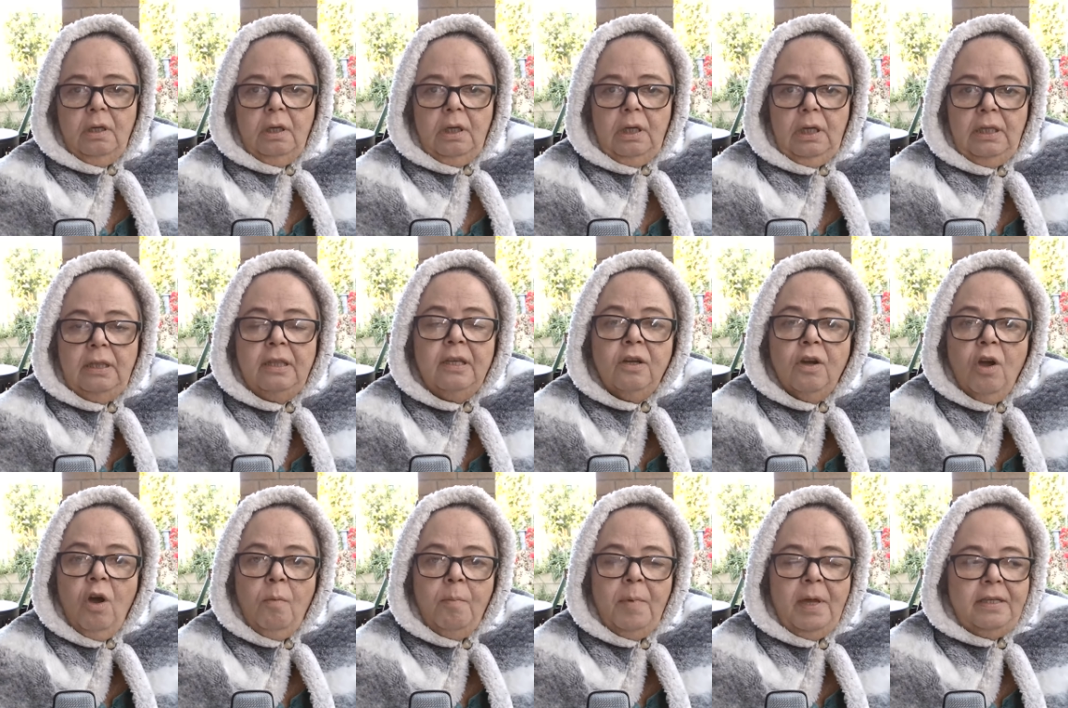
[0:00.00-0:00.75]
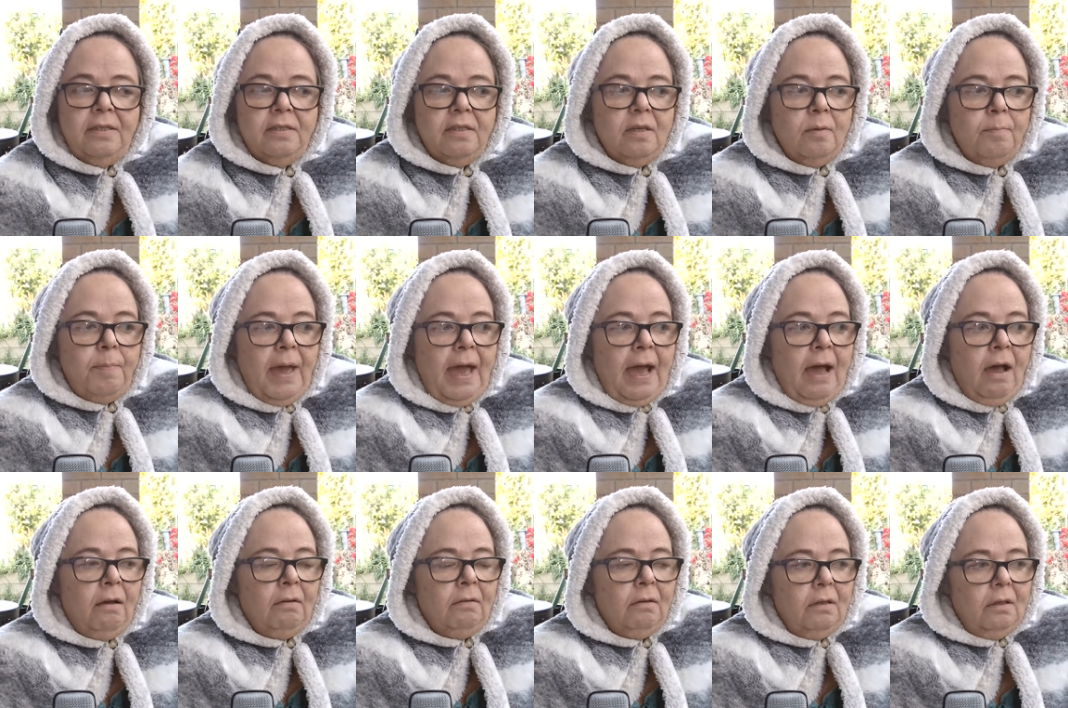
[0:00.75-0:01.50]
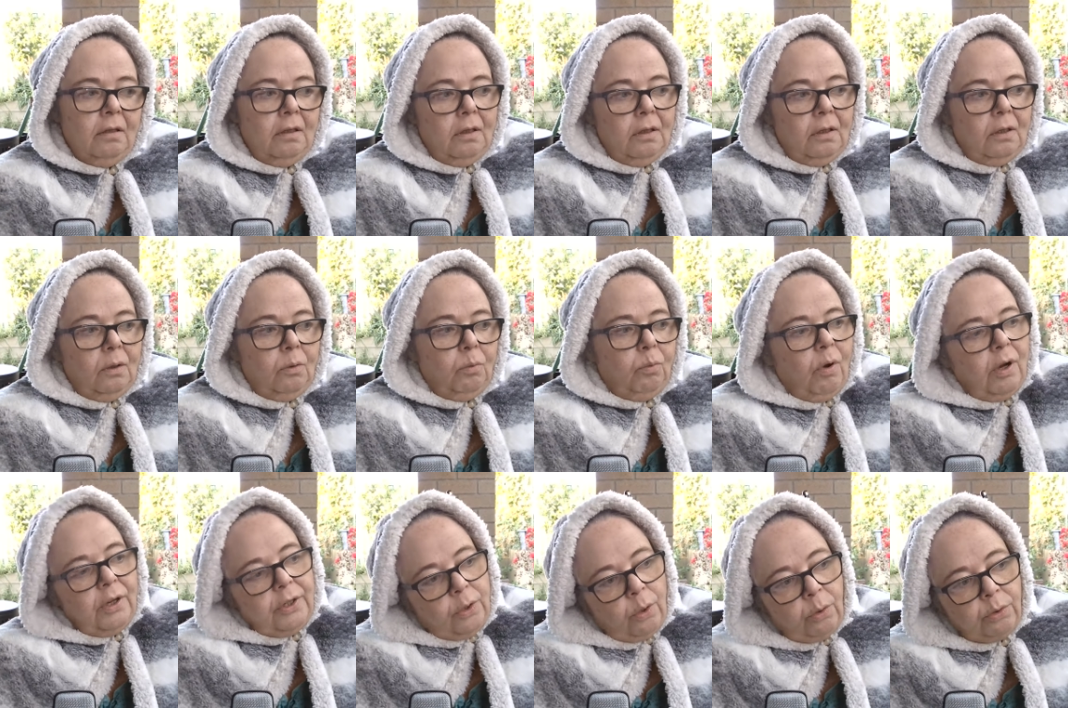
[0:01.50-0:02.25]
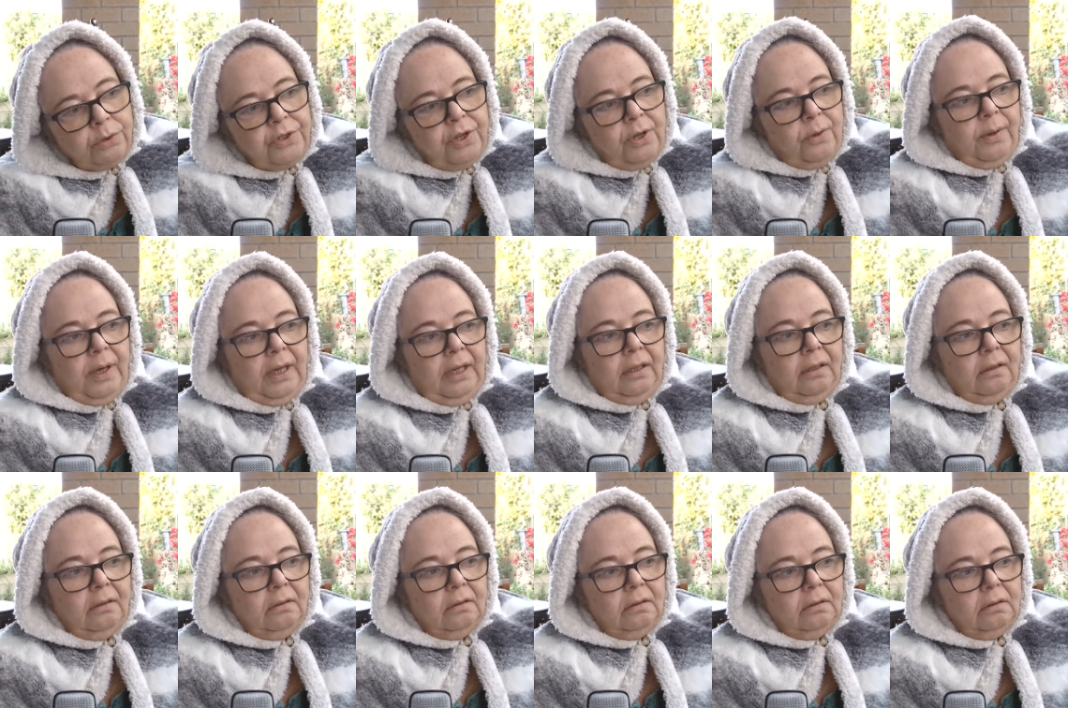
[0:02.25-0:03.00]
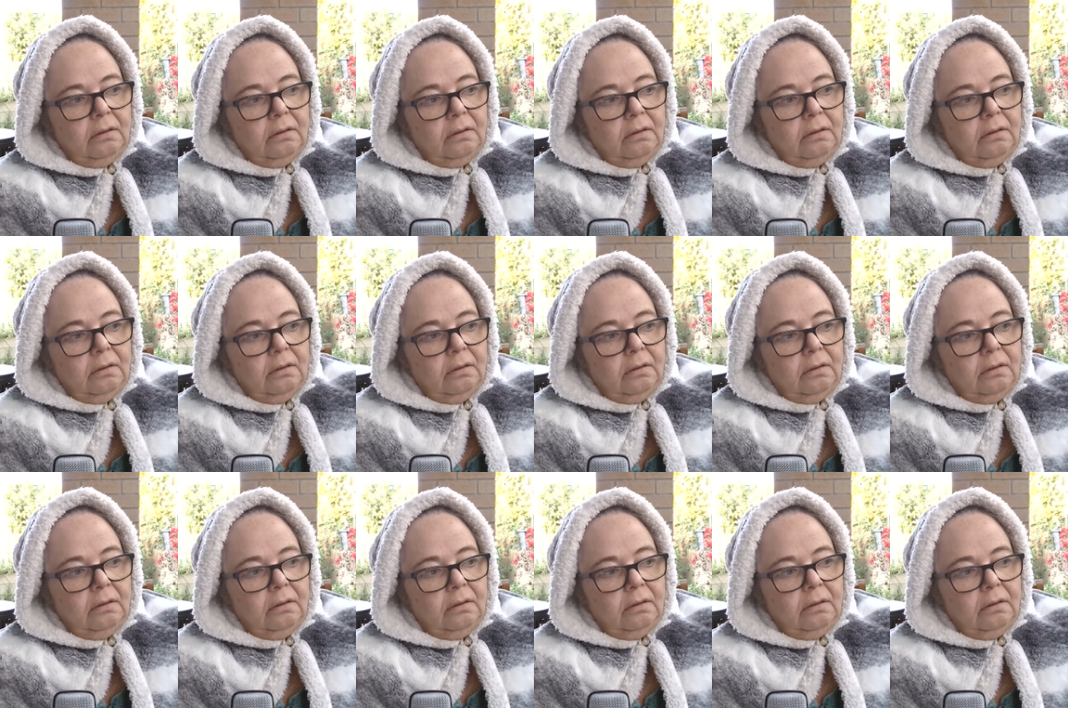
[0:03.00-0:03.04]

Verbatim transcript: in the comments about what you're doing.